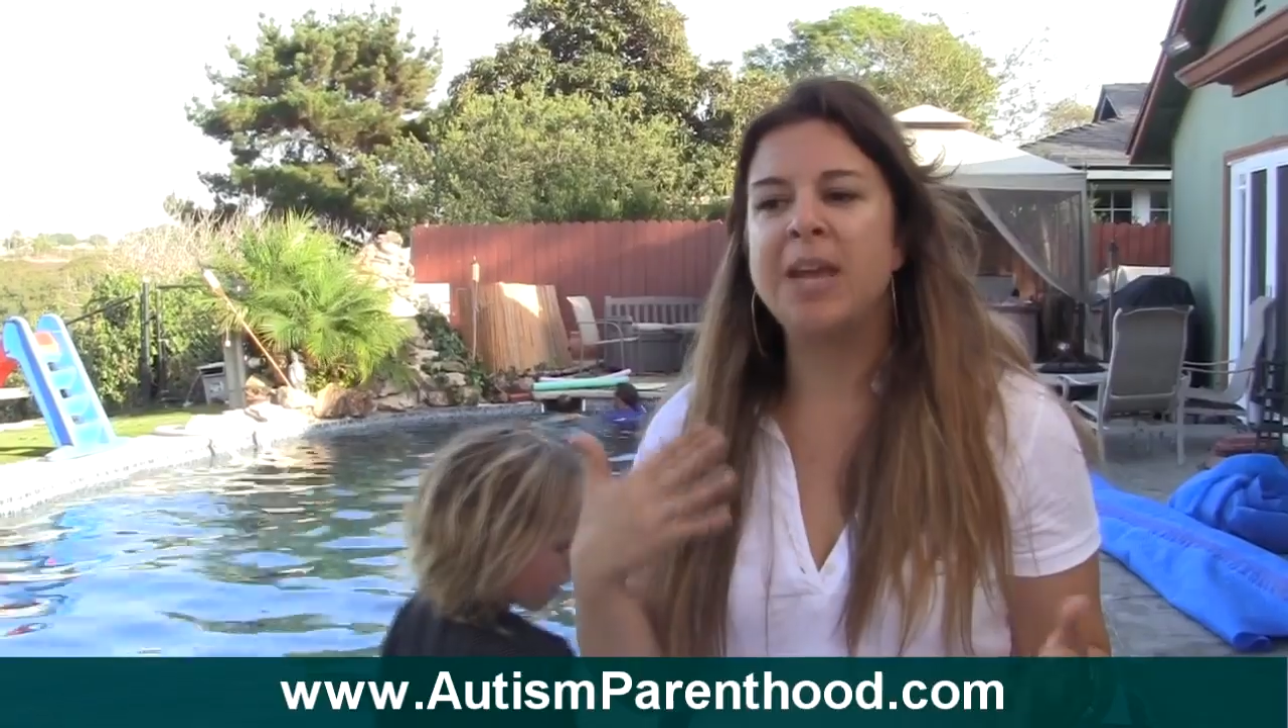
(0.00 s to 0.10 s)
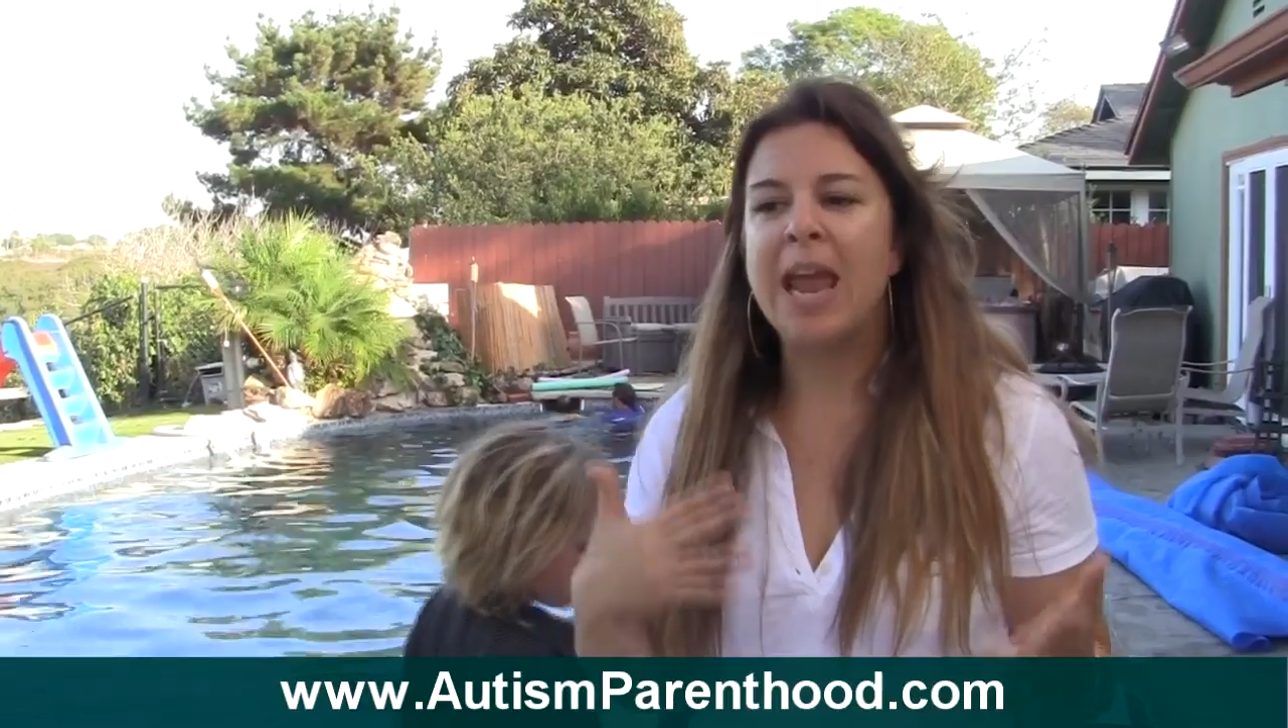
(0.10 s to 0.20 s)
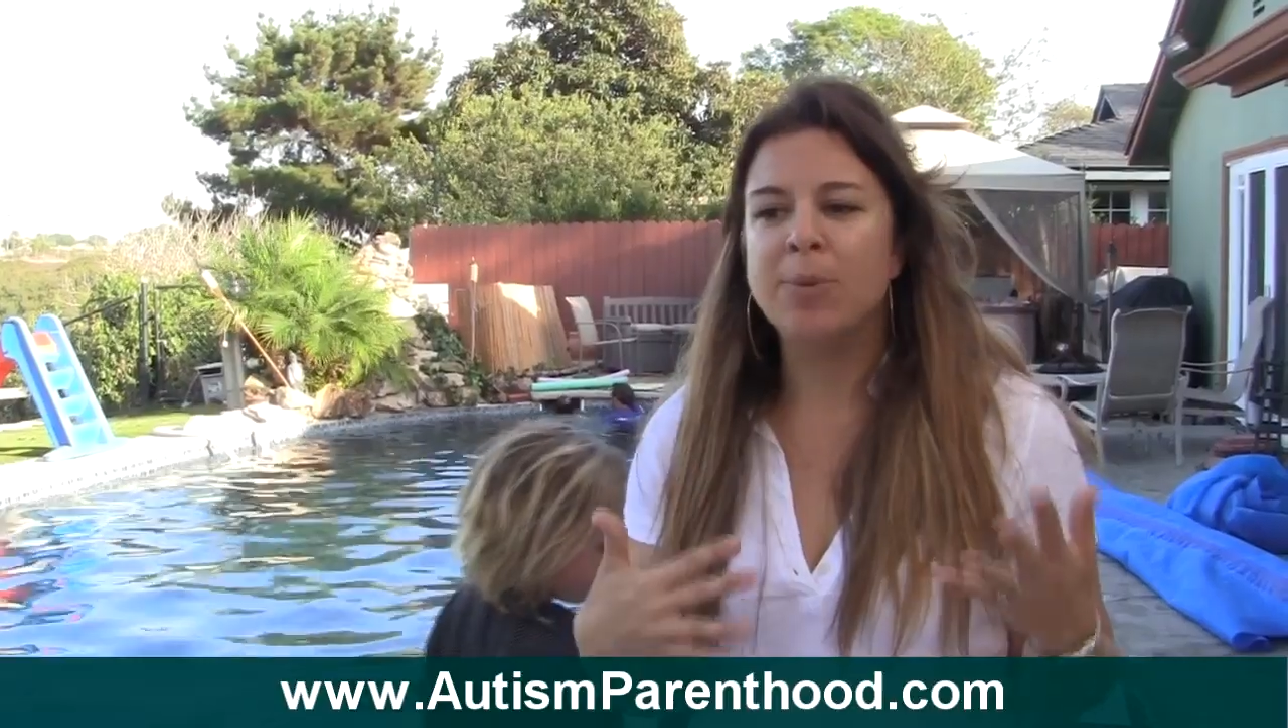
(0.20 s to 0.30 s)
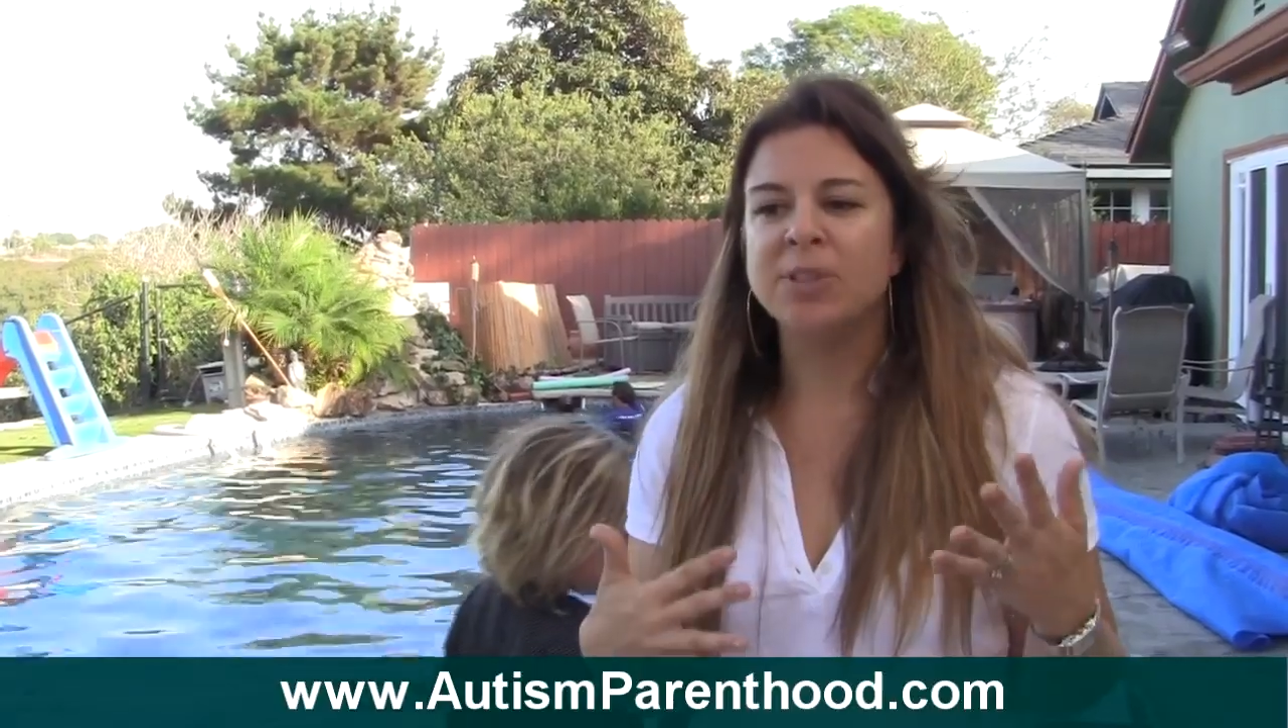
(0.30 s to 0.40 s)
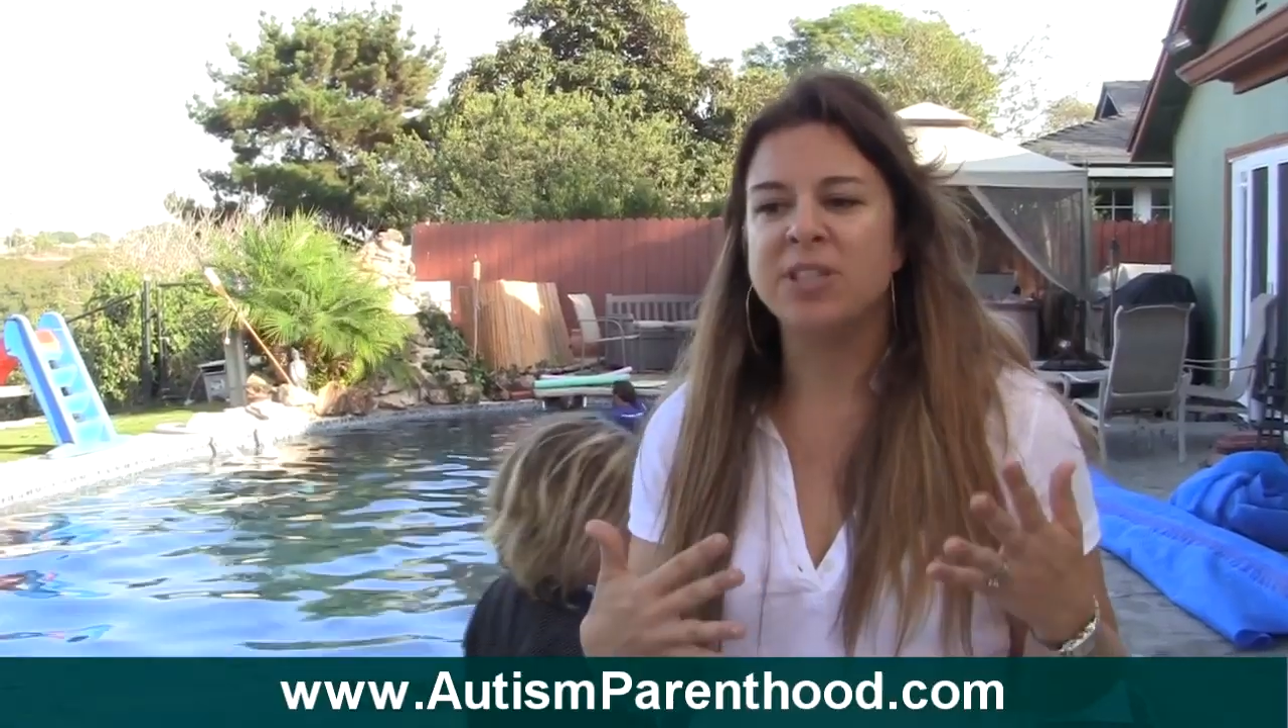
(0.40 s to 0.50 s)
being
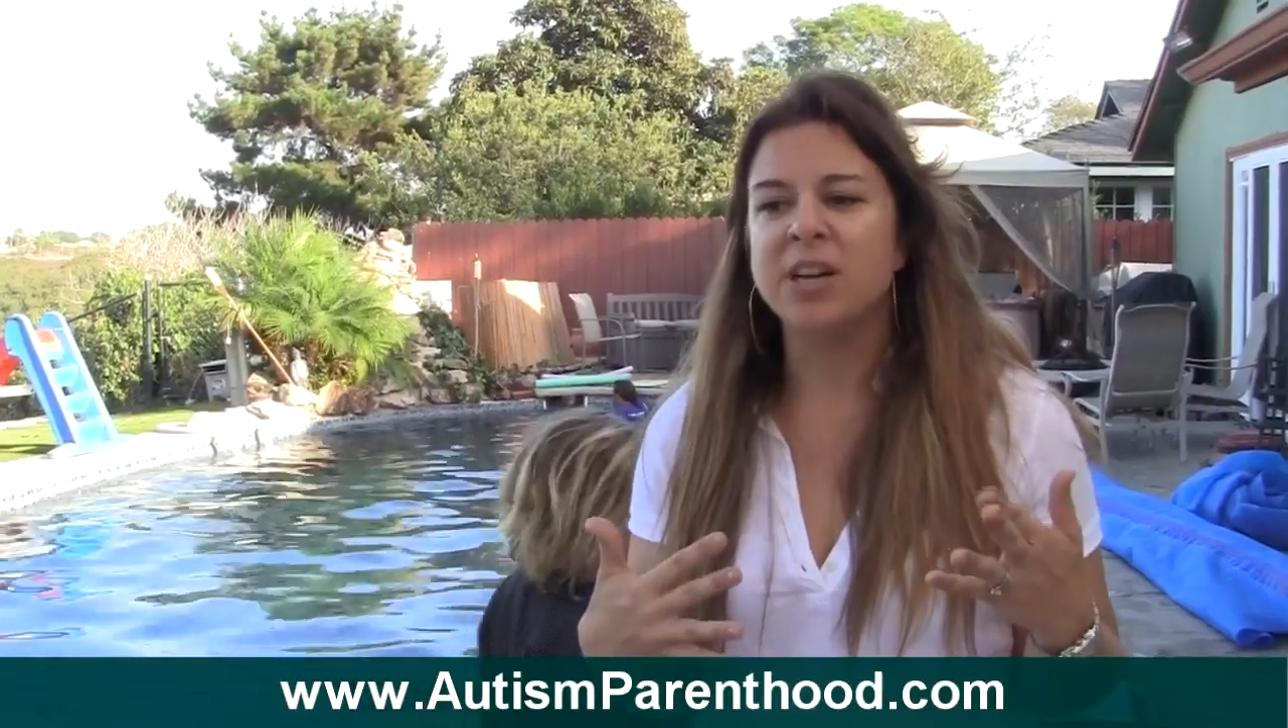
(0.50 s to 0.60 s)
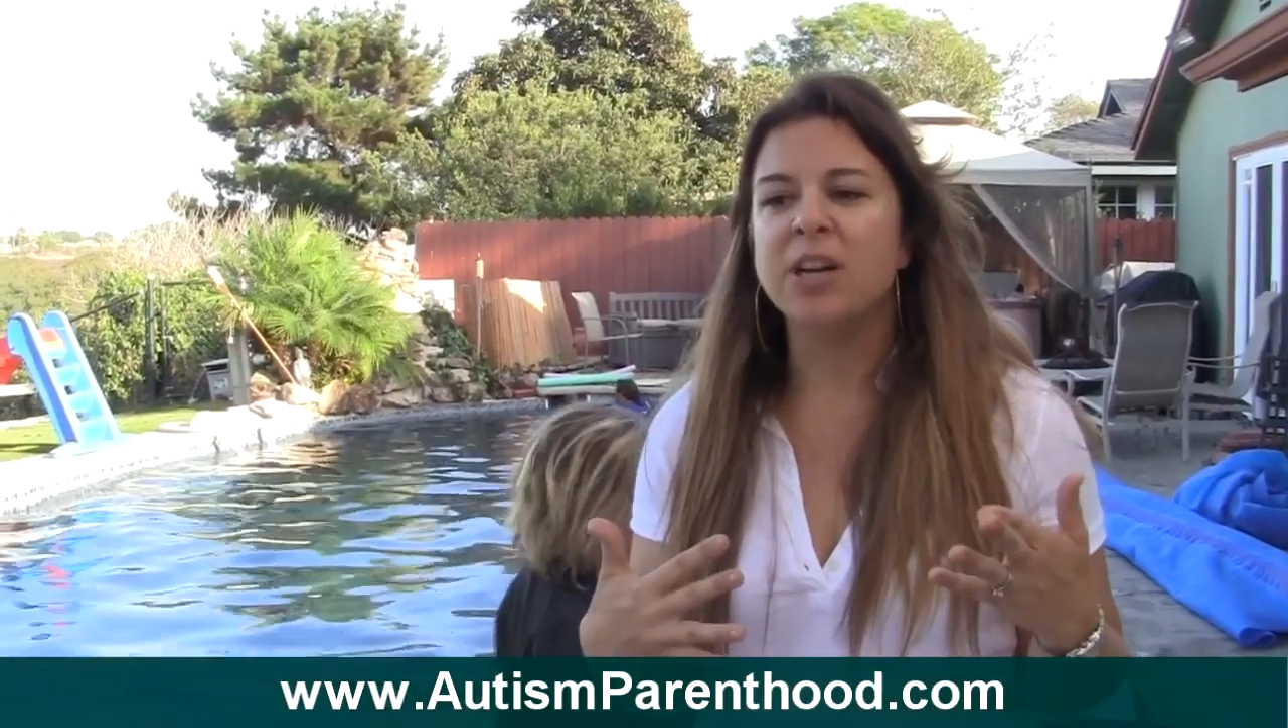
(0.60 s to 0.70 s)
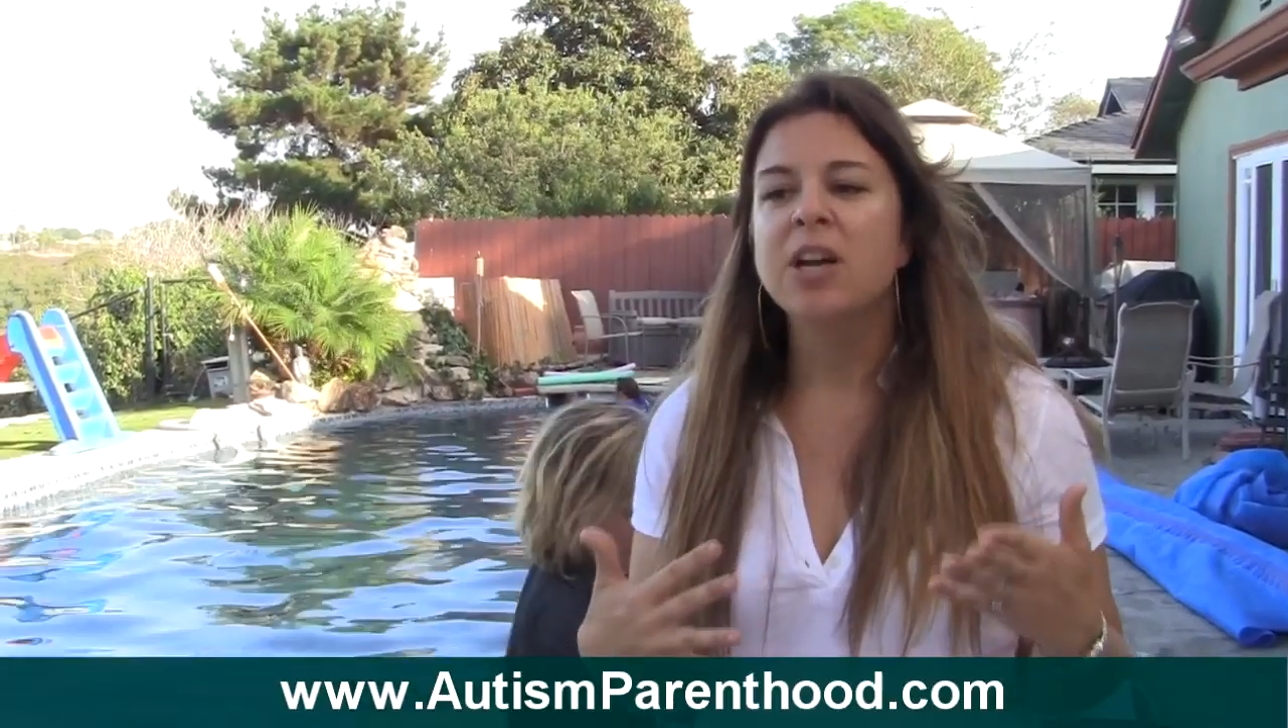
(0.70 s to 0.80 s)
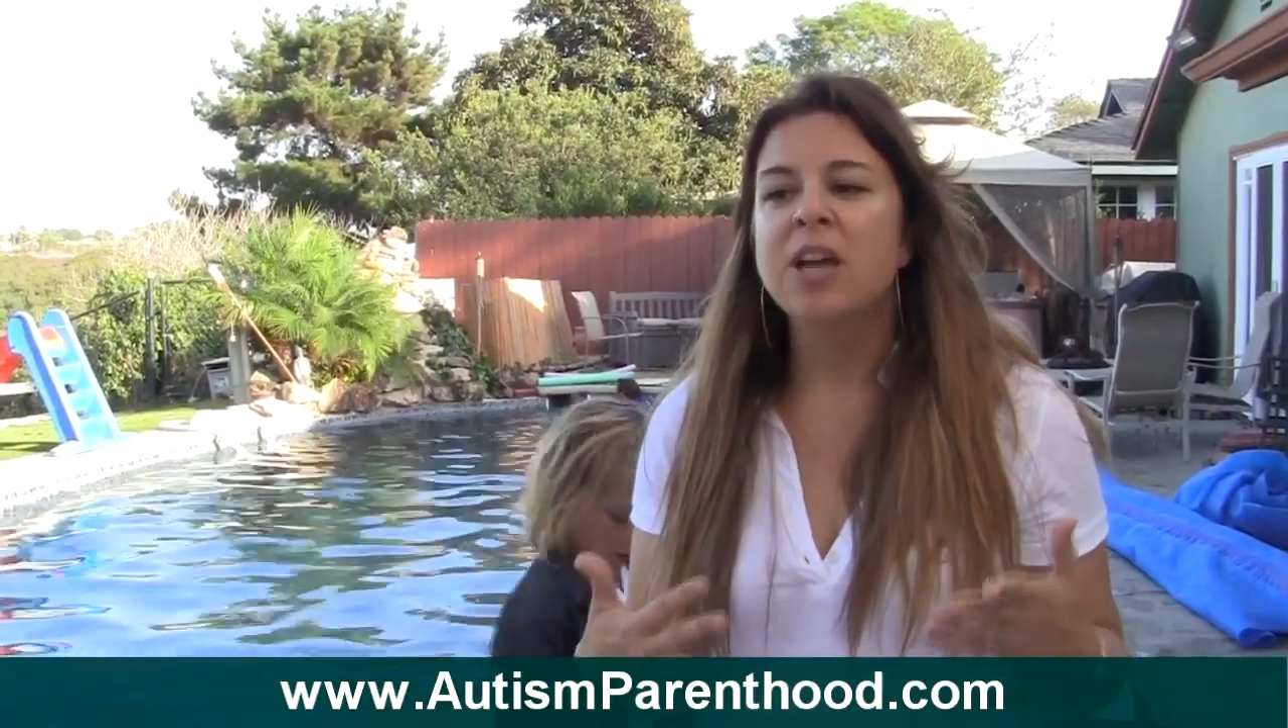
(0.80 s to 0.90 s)
able to,